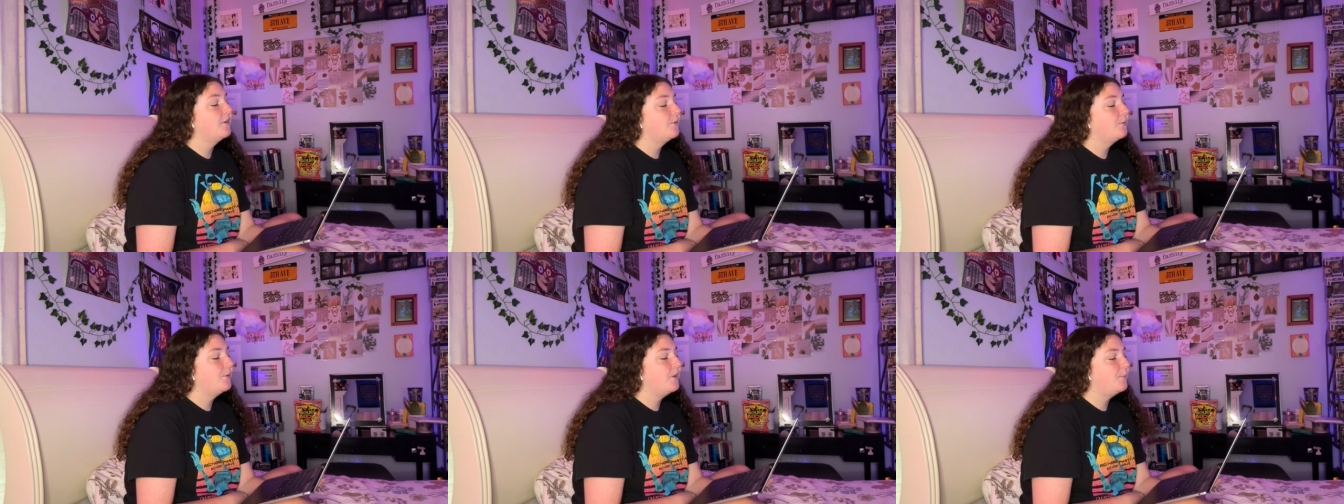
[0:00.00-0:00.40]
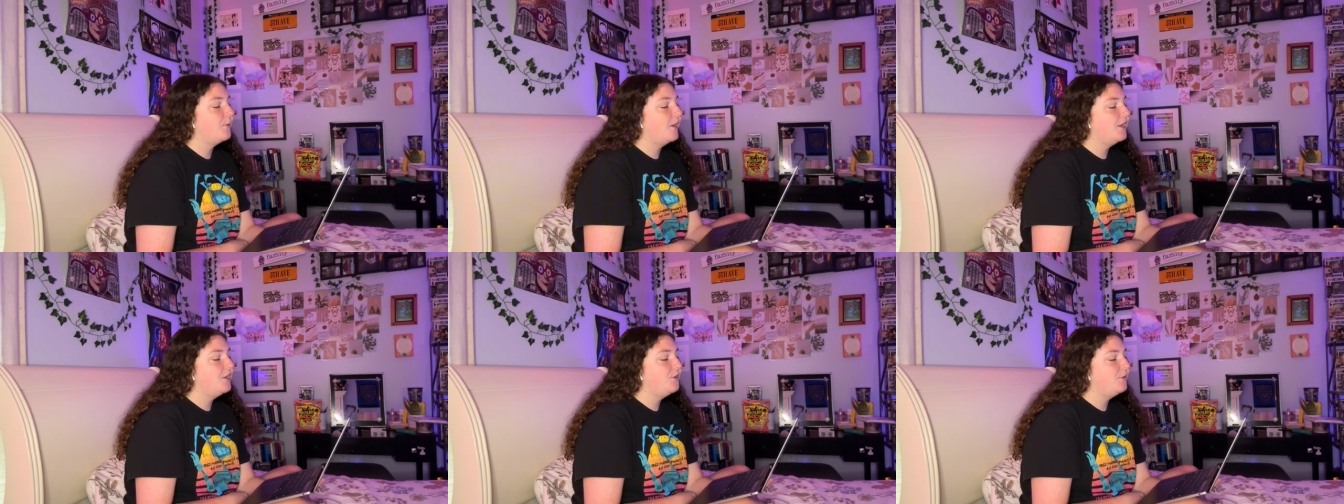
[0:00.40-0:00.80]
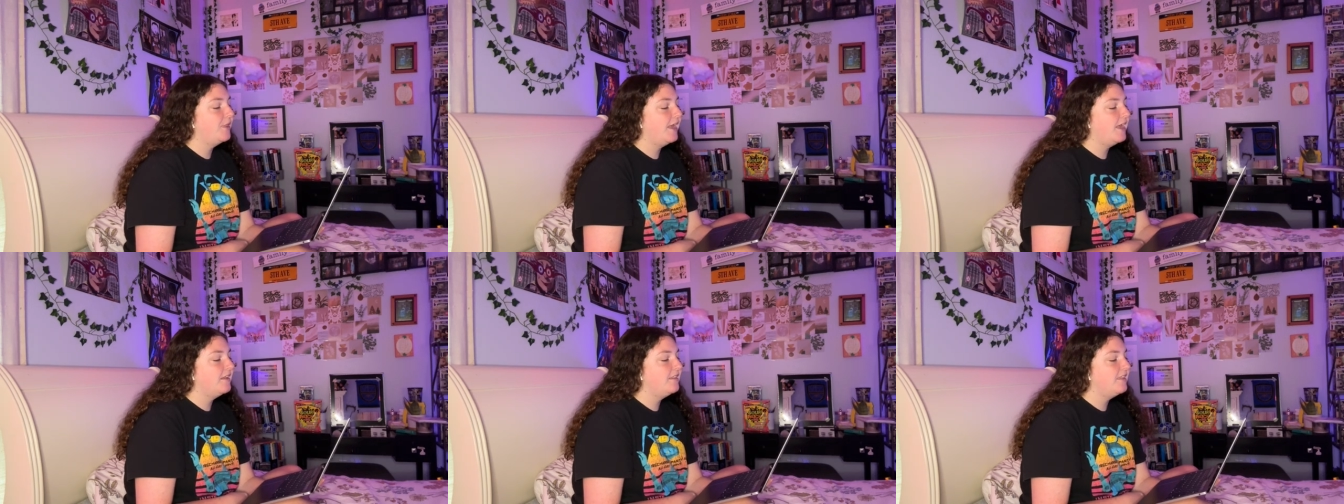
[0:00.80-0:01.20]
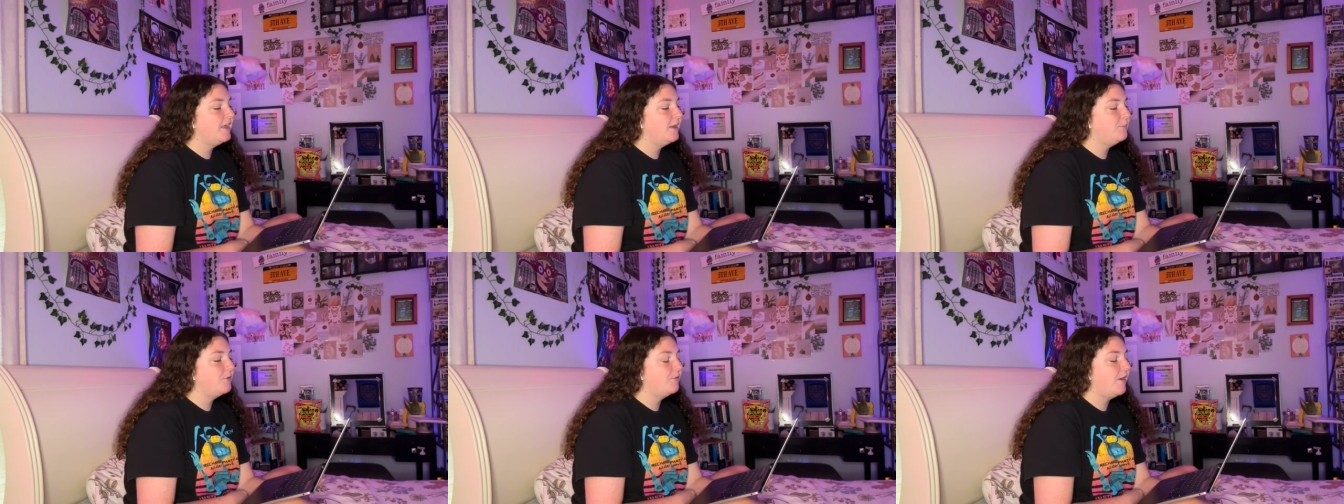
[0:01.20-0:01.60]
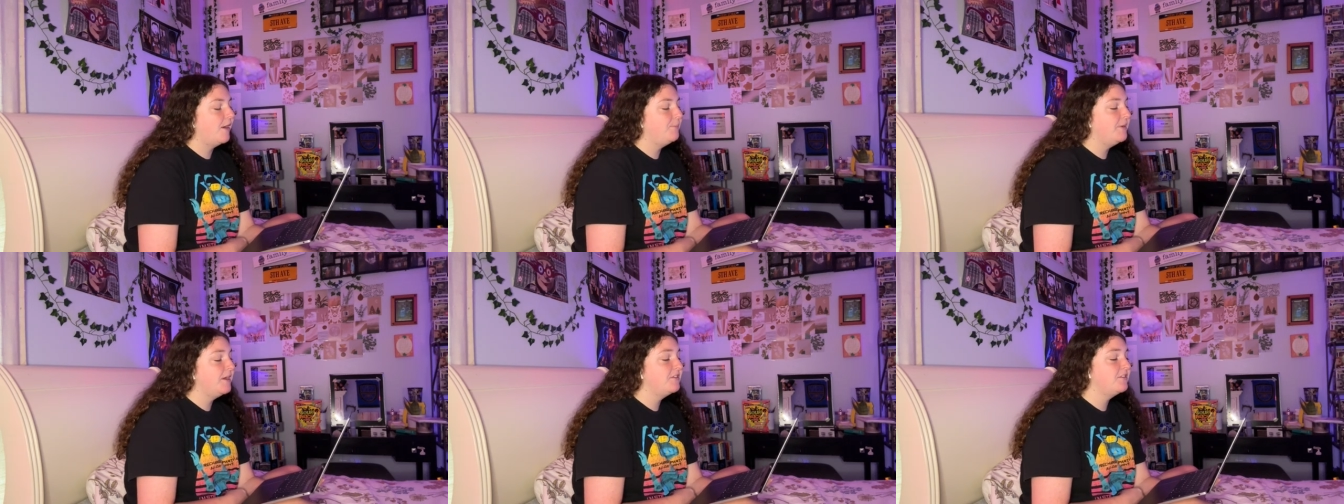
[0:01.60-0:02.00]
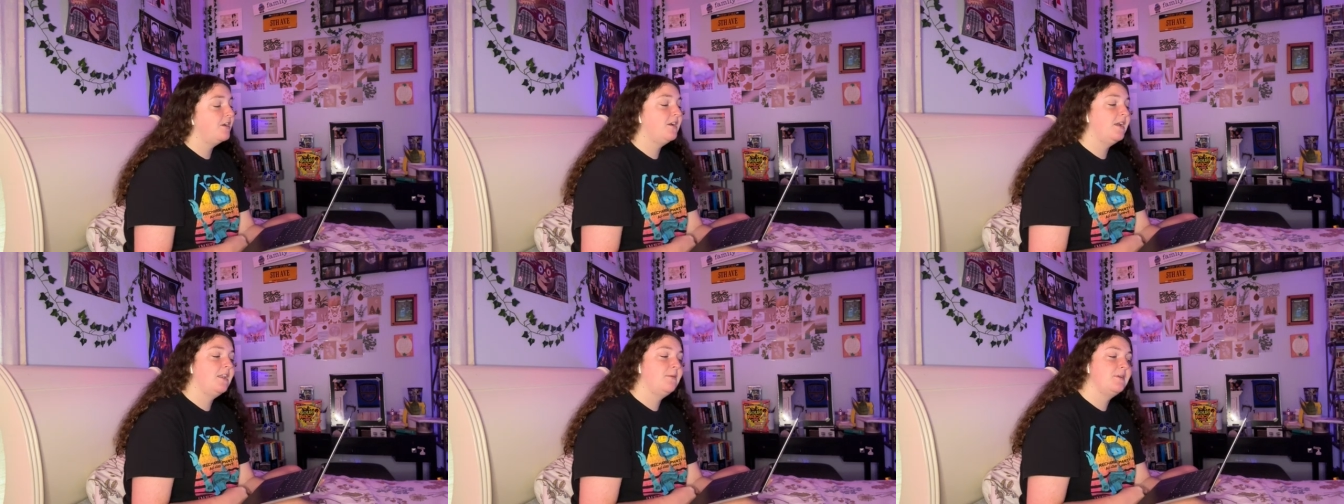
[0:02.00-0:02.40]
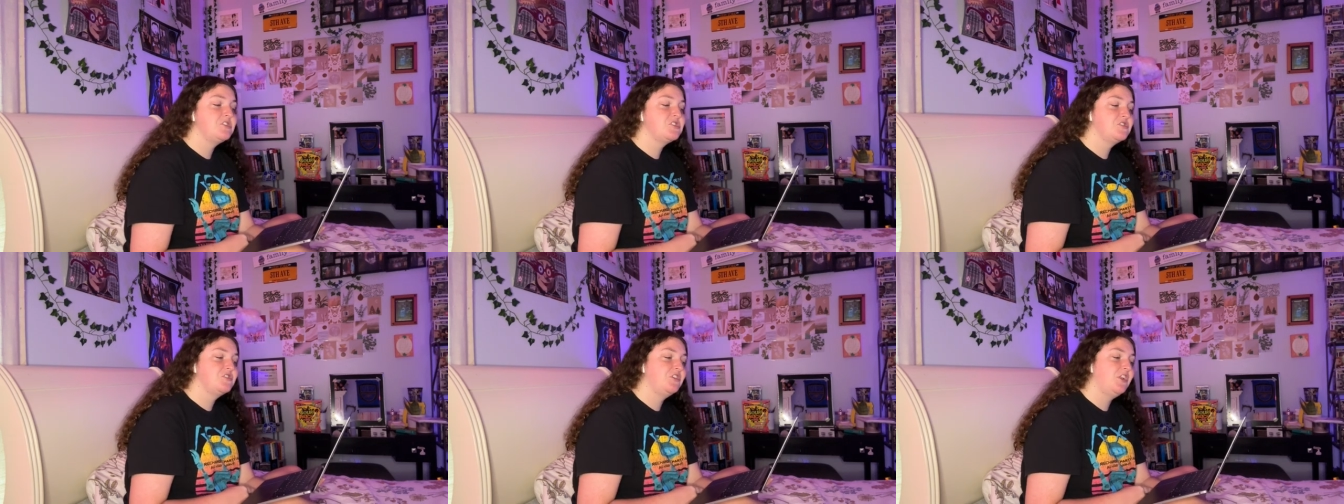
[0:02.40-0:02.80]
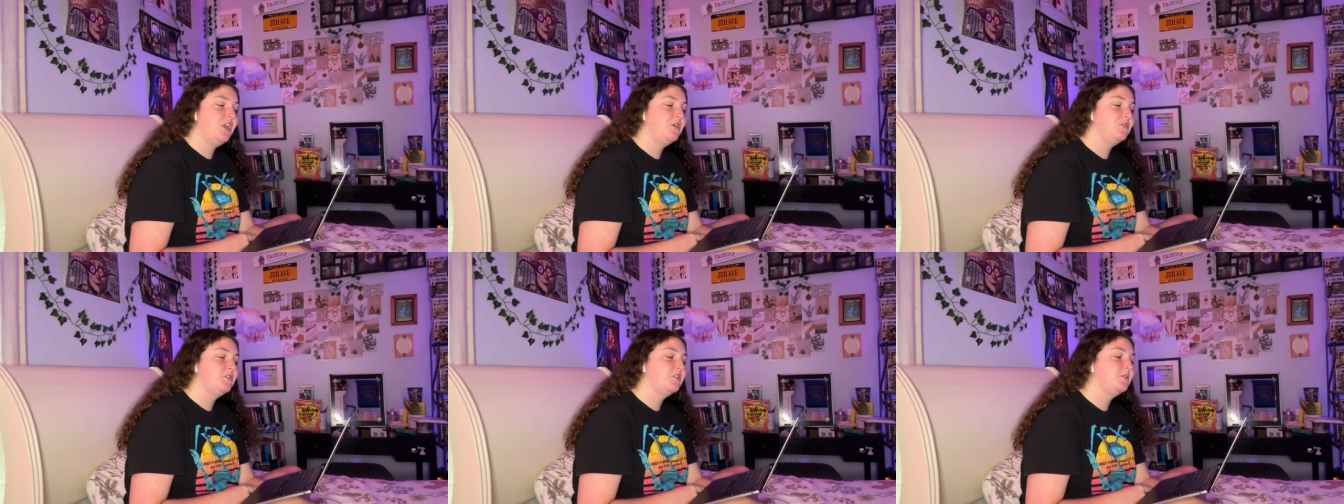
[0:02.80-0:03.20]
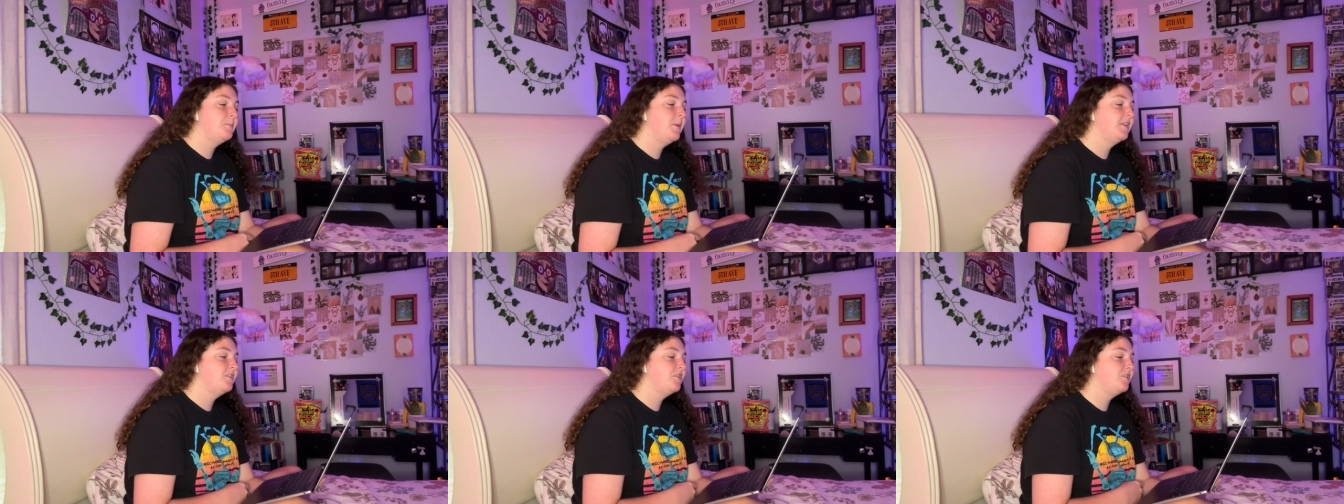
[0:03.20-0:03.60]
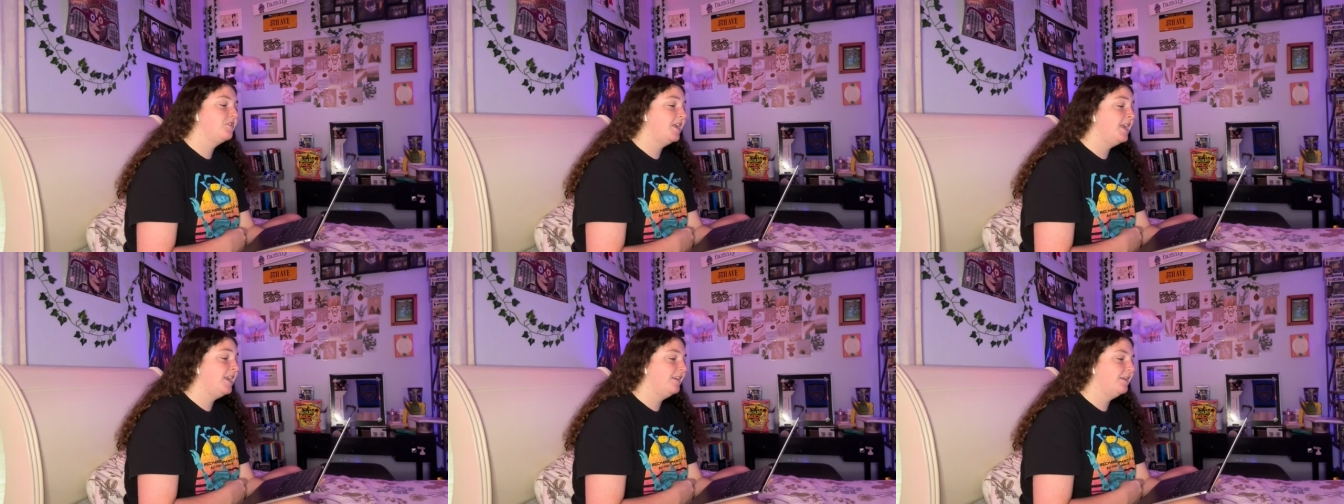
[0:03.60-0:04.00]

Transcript: when a brand new land themed around Pixar Animation Studios' as Monsters Inc.